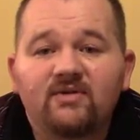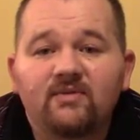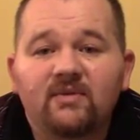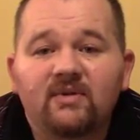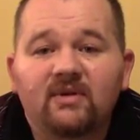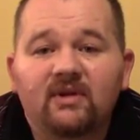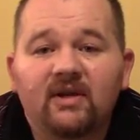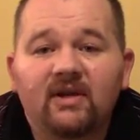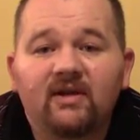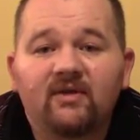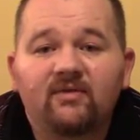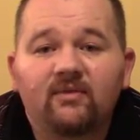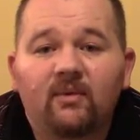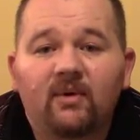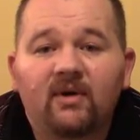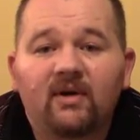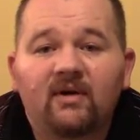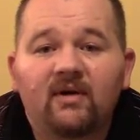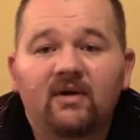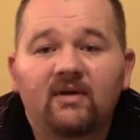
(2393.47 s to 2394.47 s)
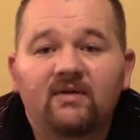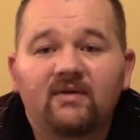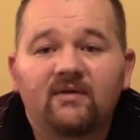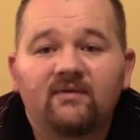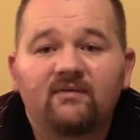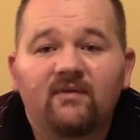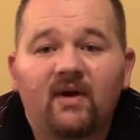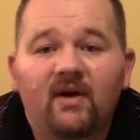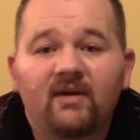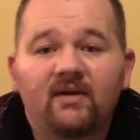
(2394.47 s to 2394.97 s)
you with links where to
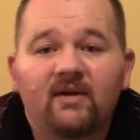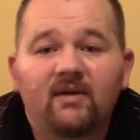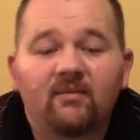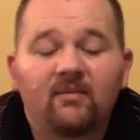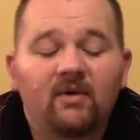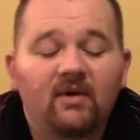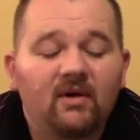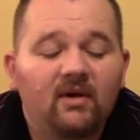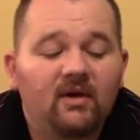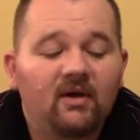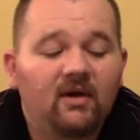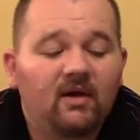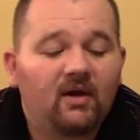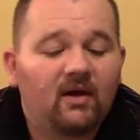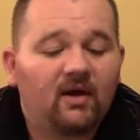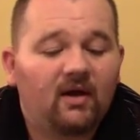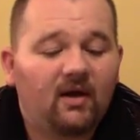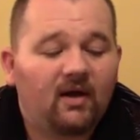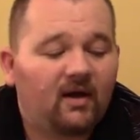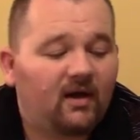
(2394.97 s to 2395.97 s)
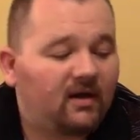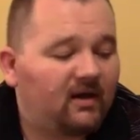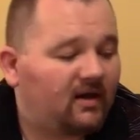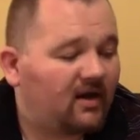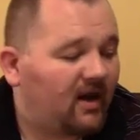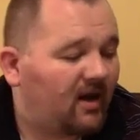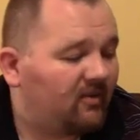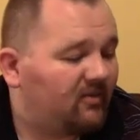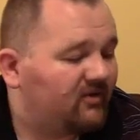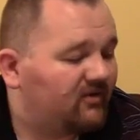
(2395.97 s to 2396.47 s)
find them in
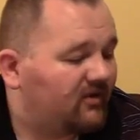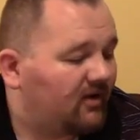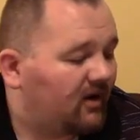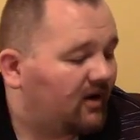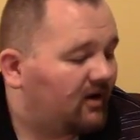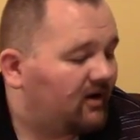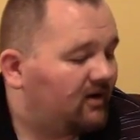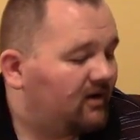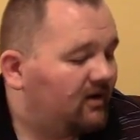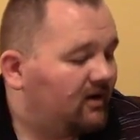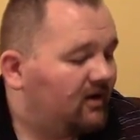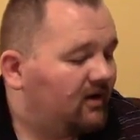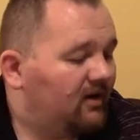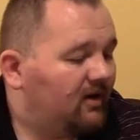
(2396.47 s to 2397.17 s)
Amazon.